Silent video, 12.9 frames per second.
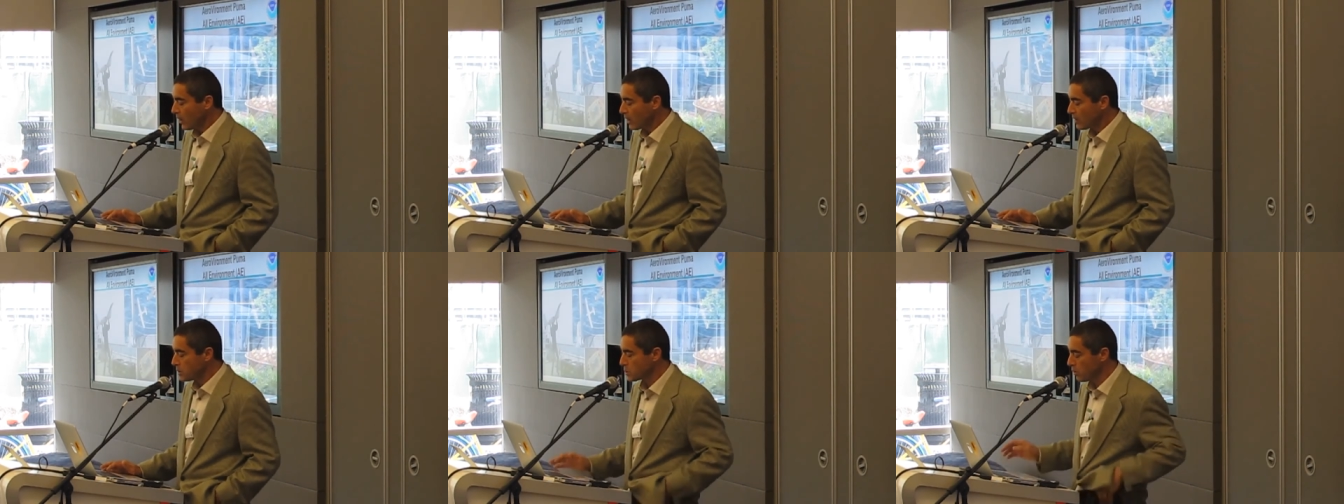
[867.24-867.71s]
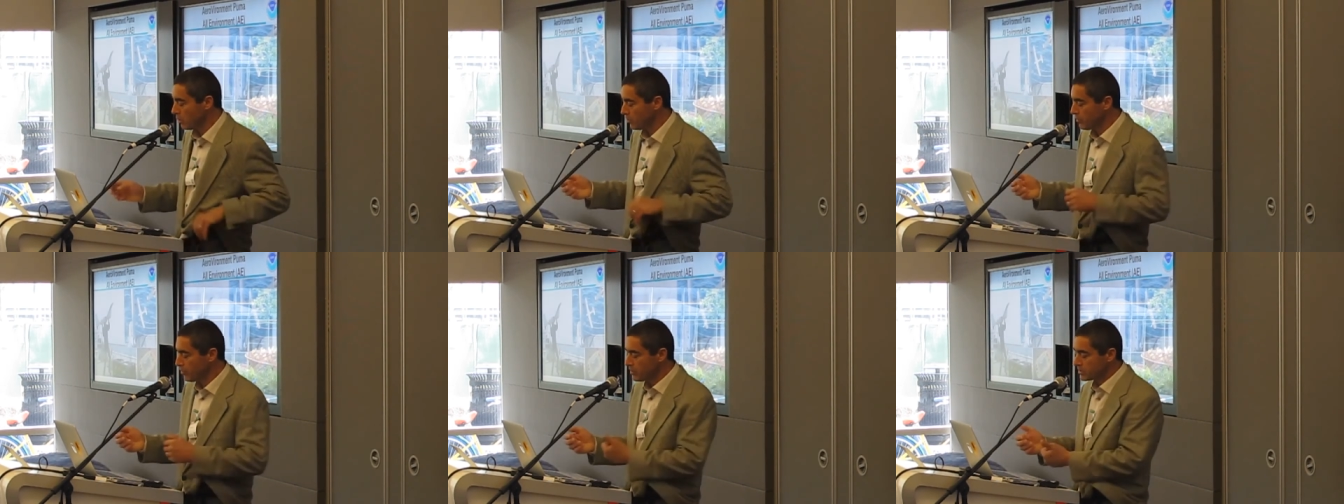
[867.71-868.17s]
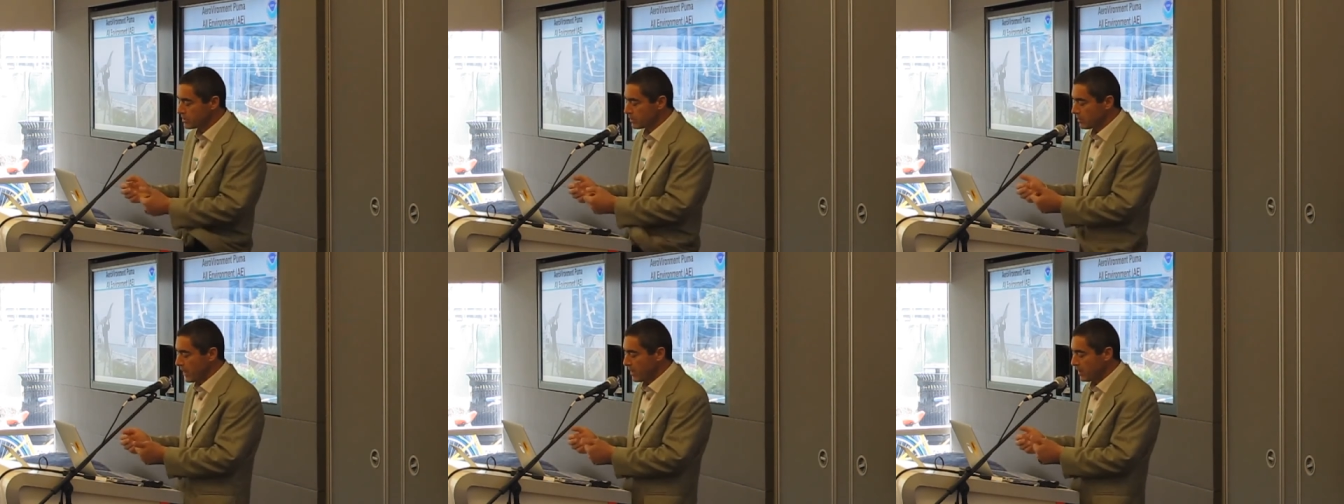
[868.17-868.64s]
controlled through this
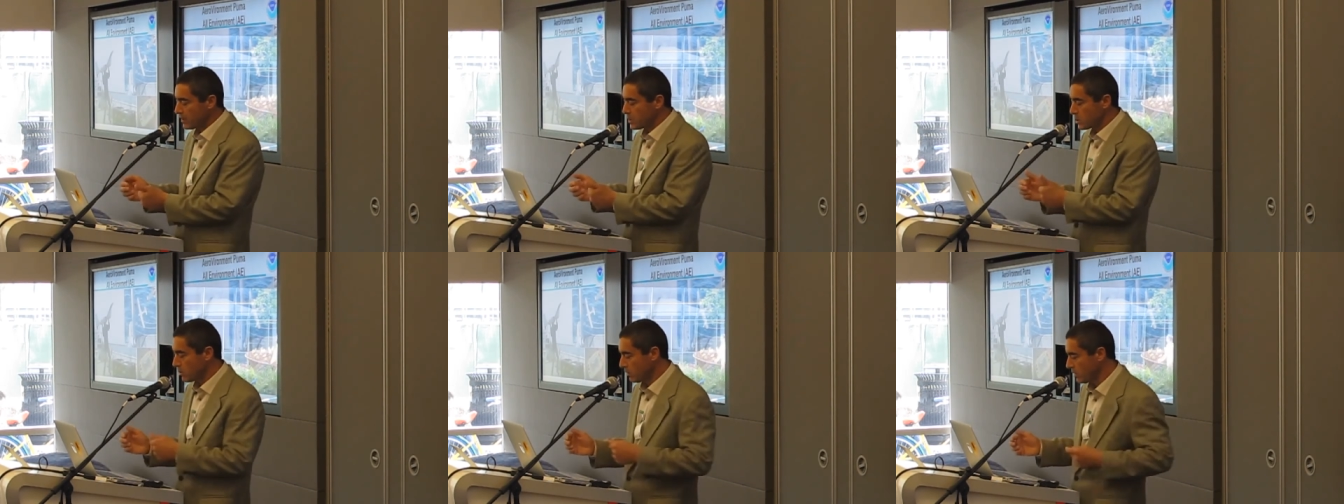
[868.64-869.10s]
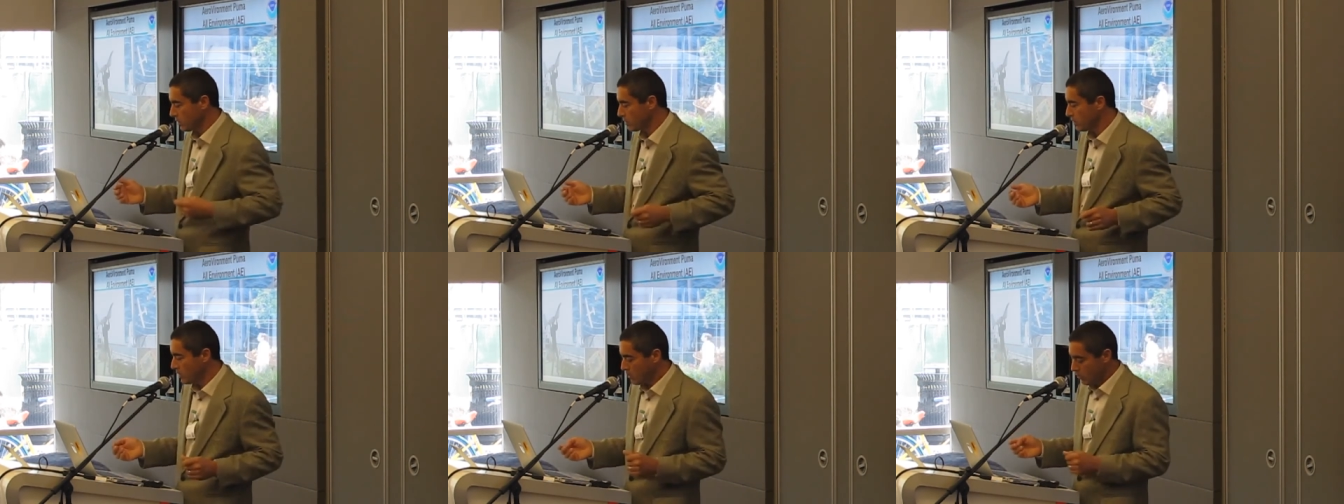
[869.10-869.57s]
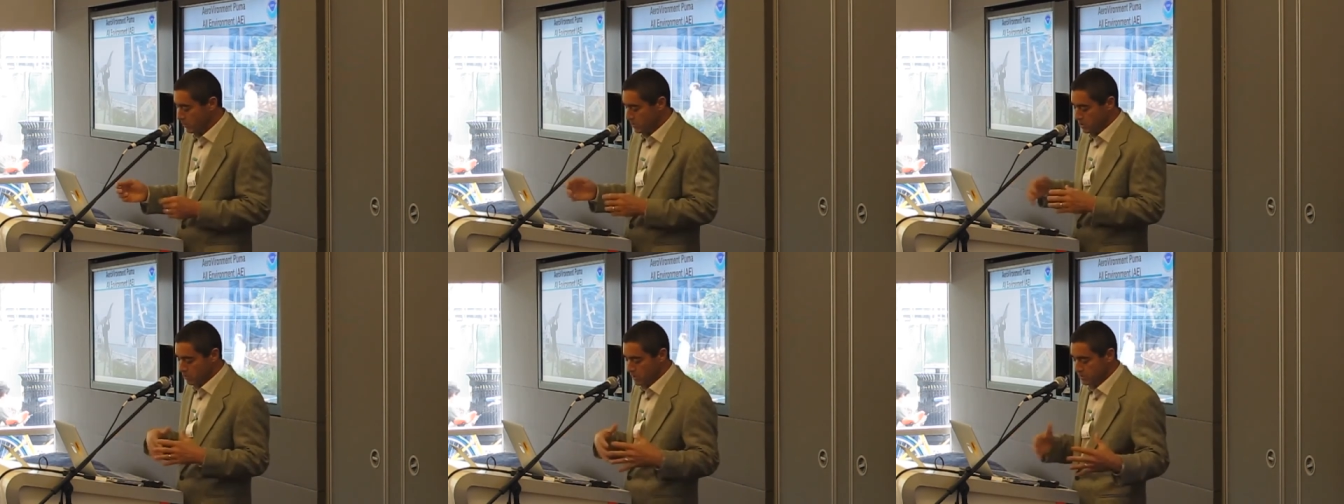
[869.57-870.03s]
little hand controller,
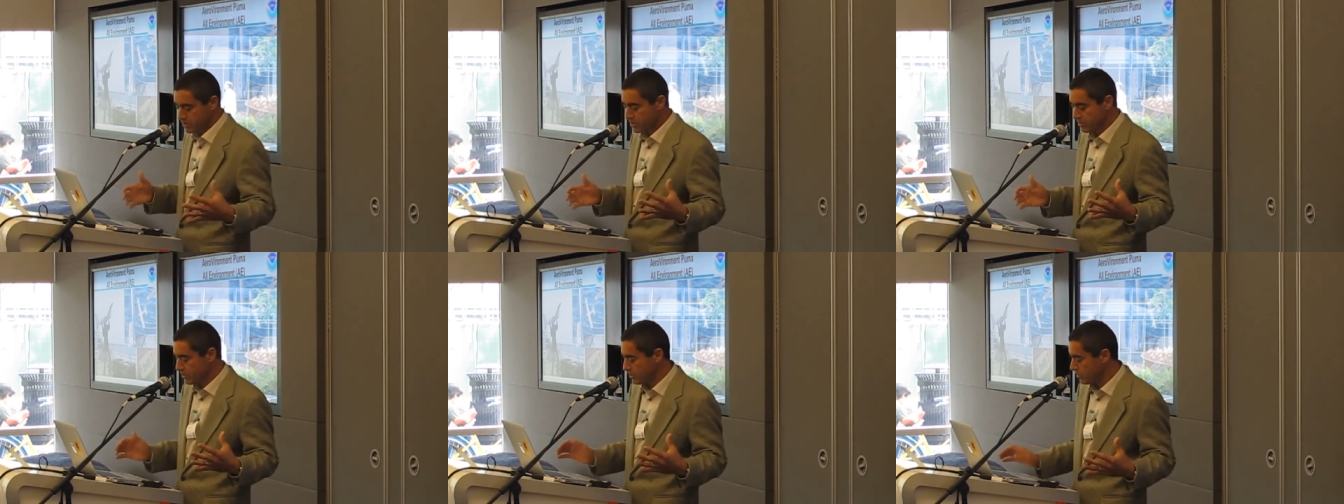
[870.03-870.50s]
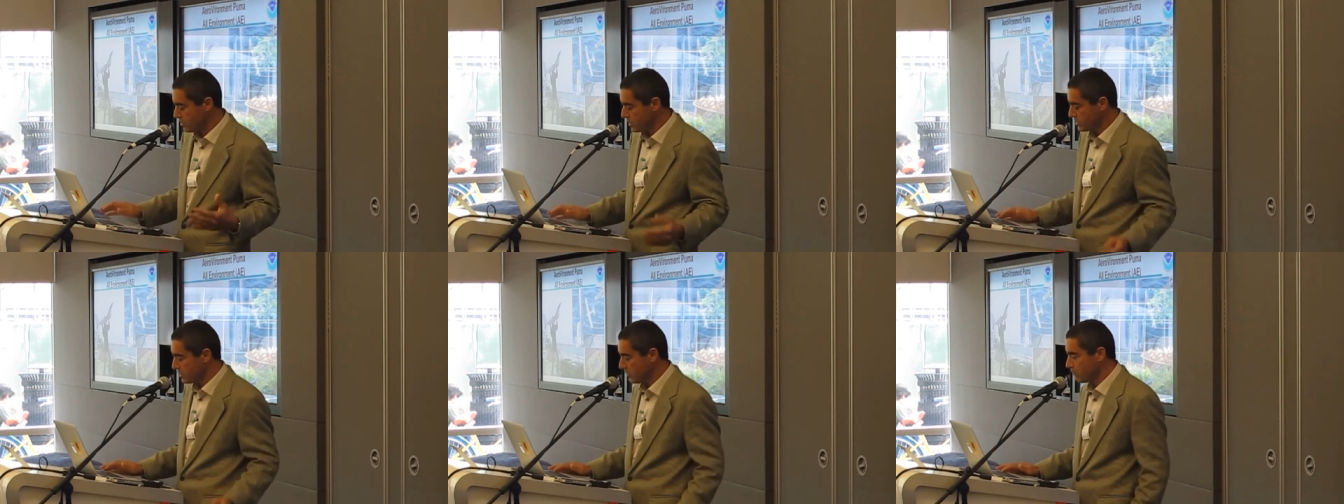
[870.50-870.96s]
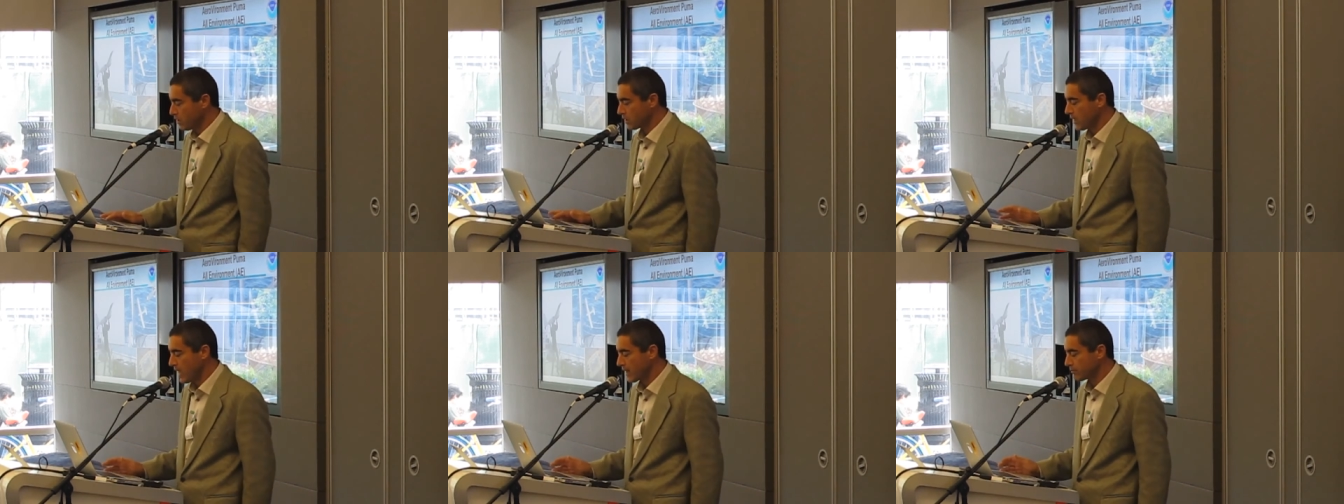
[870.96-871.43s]
which runs through a
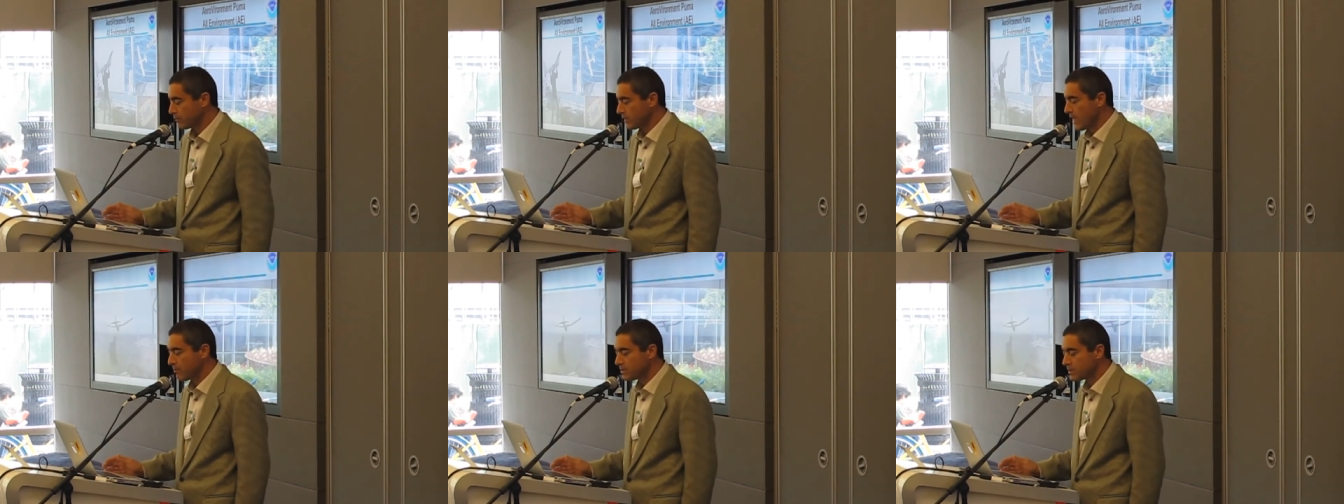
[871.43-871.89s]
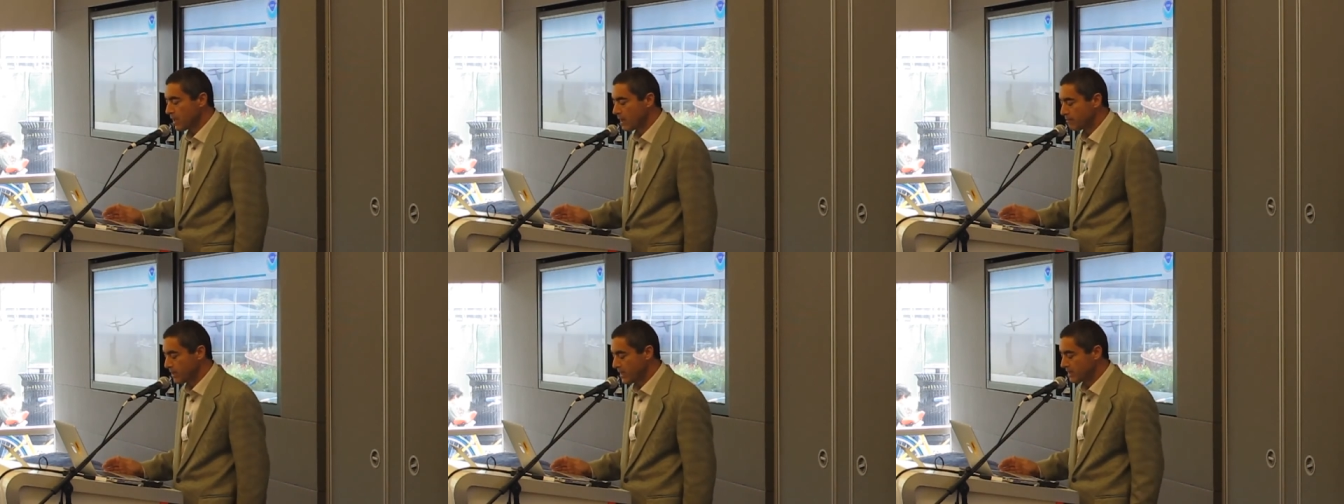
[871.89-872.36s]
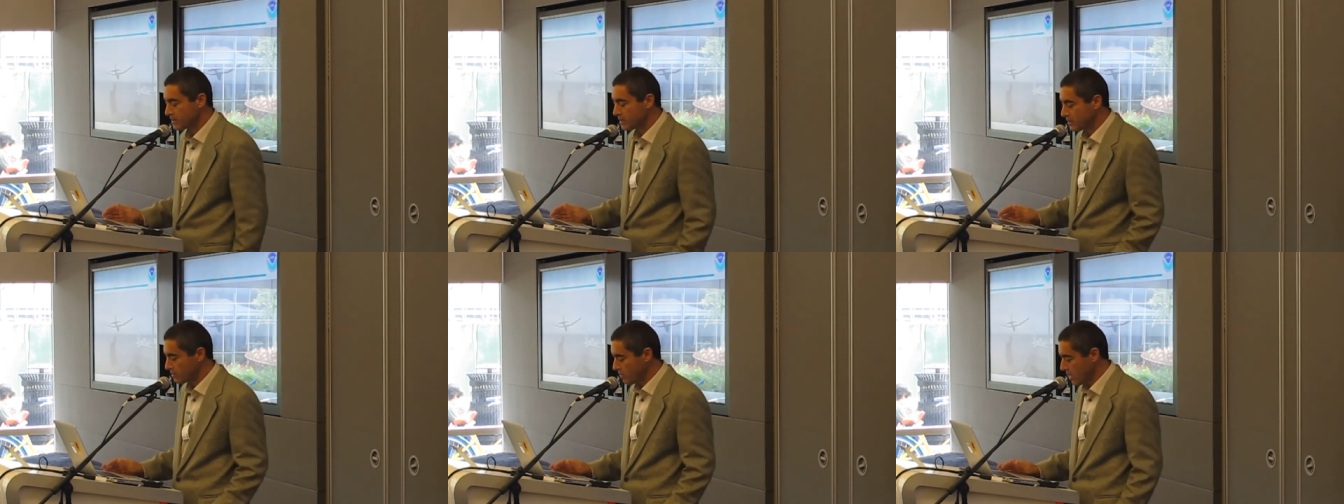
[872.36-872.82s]
Toughbook laptop that has
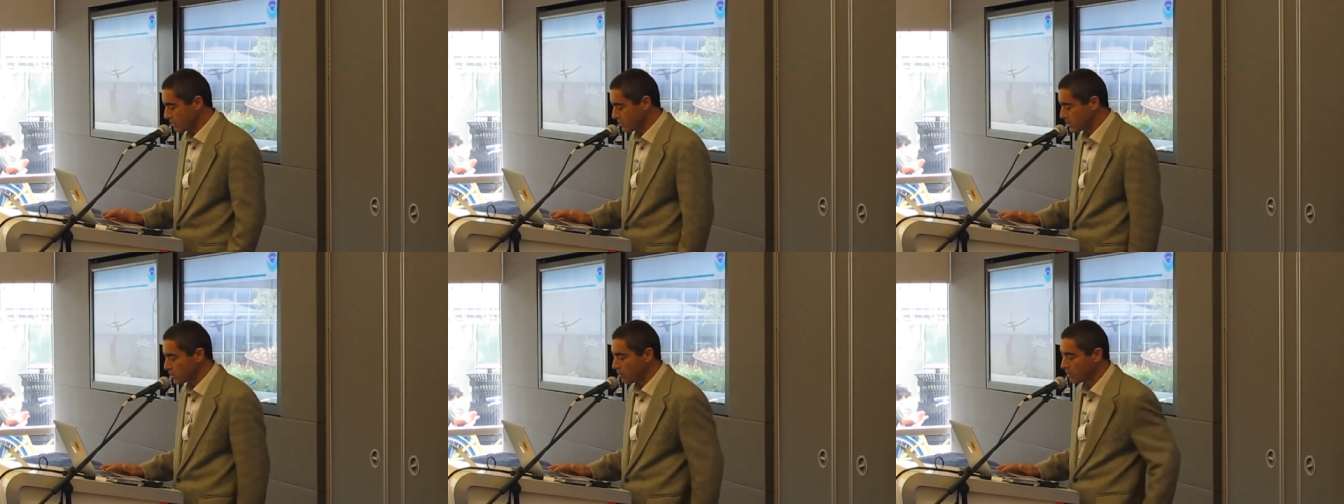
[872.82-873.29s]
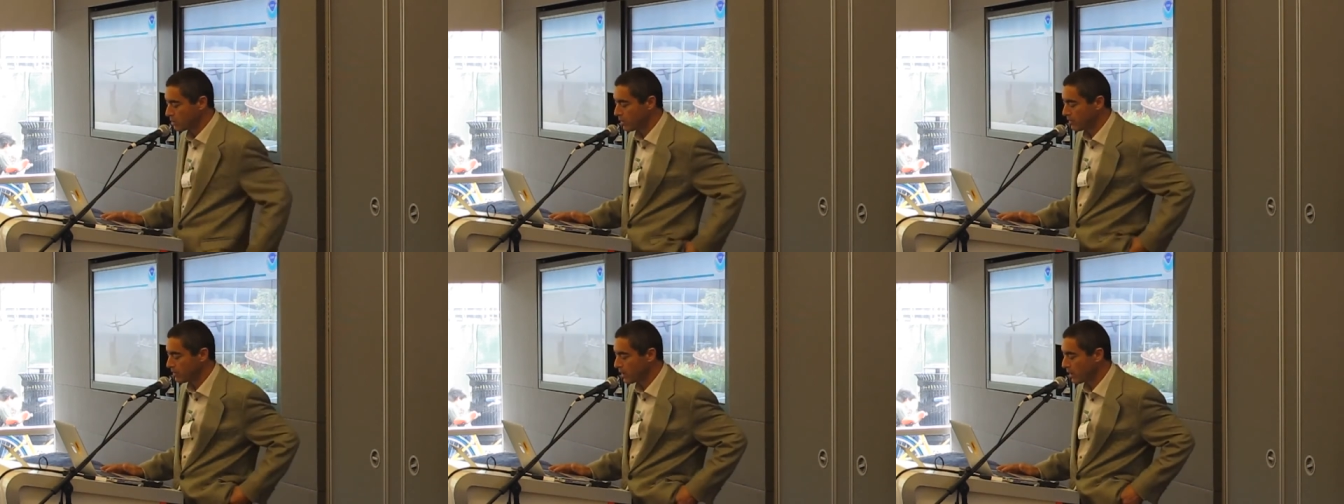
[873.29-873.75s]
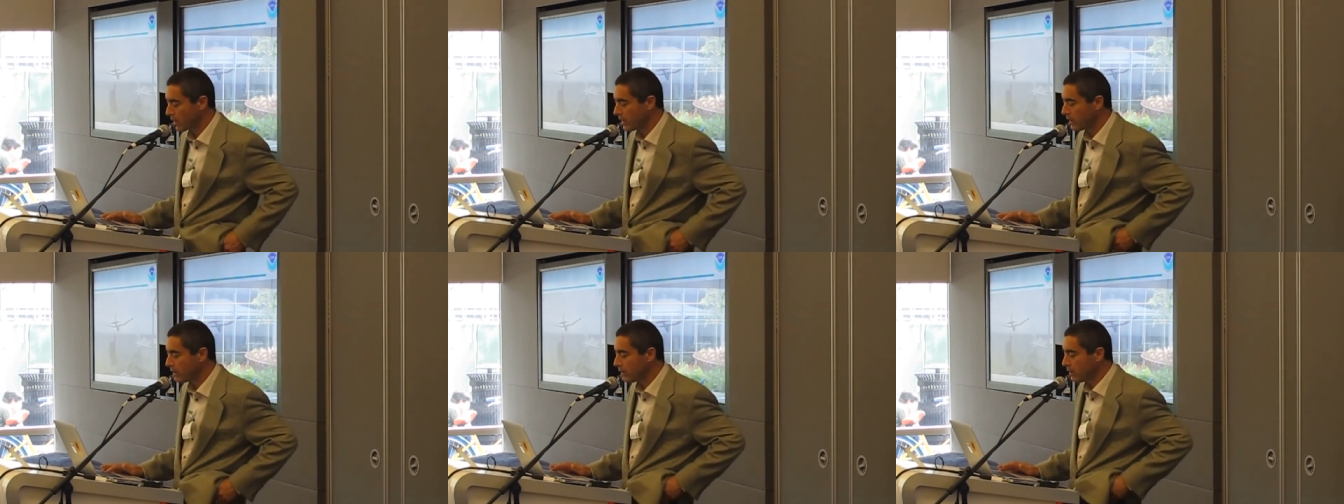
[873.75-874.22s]
the ground control equipment on it.